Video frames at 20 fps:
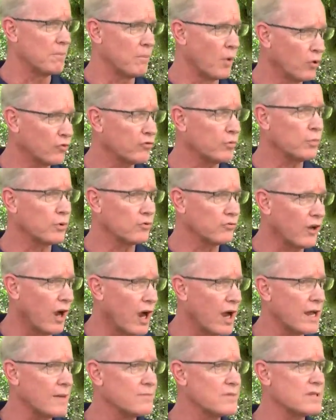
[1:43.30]
multiple
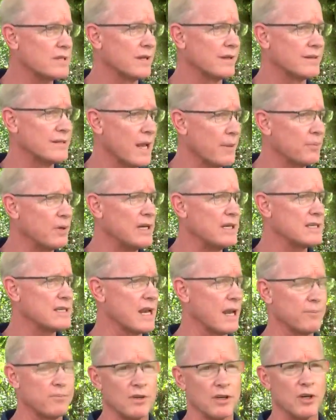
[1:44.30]
times, and deputies
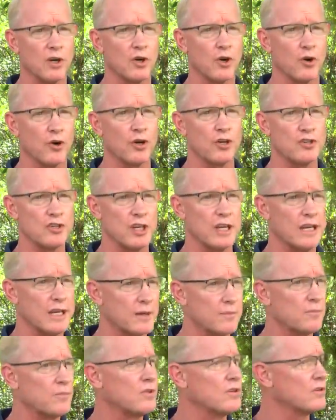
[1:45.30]
kept encouraging
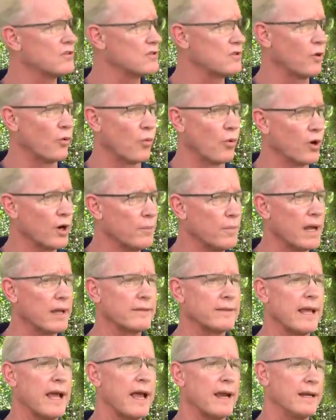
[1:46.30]
him, just don't worry
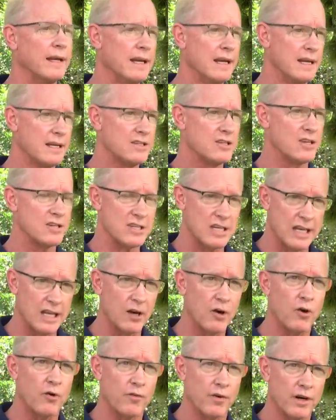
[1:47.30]
about that, just
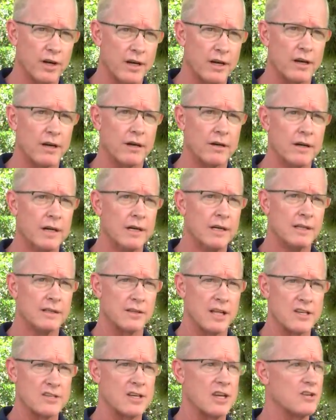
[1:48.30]
get over here,
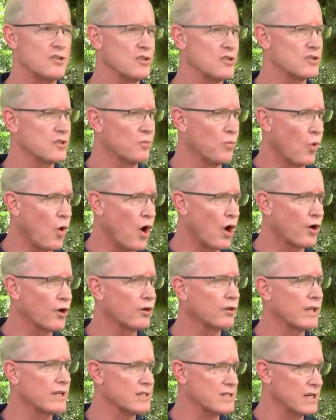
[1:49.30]
let's get you some
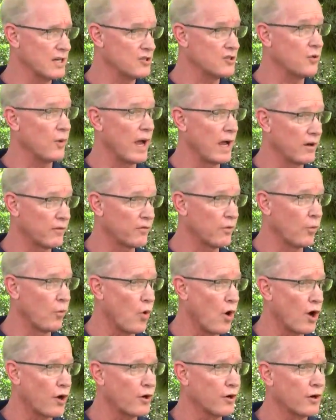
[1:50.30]
water, let's get you out of the
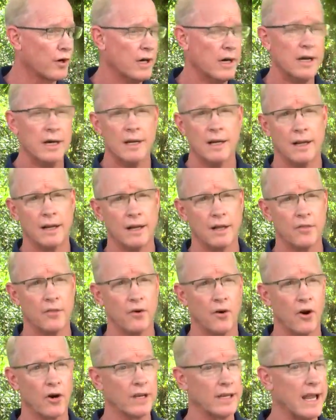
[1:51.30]
water. Uh,
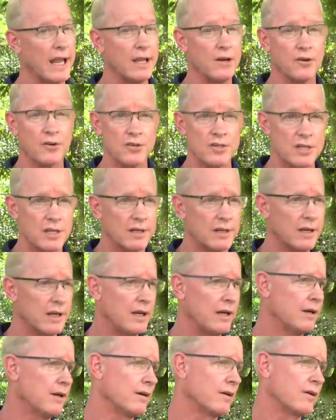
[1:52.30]
there are gators in
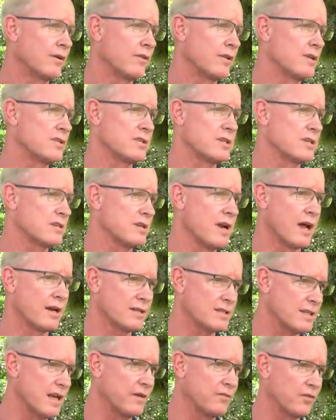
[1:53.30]
here, it's just
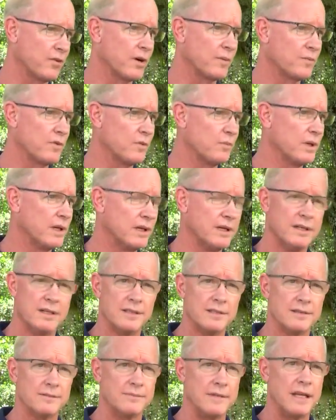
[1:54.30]
not safe for him to be,
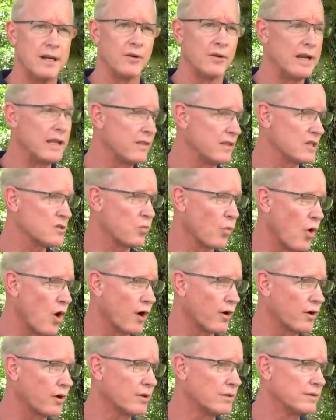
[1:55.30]
you know, in this
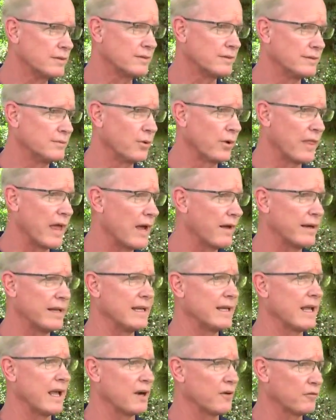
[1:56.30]
water without
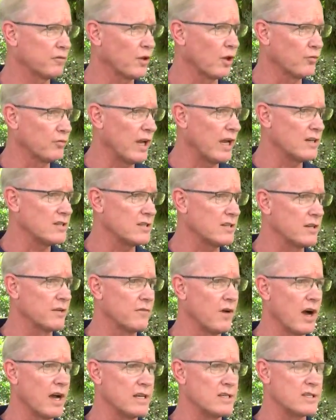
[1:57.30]
any kind of flotation
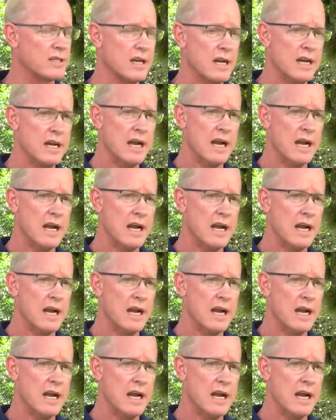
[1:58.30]
device.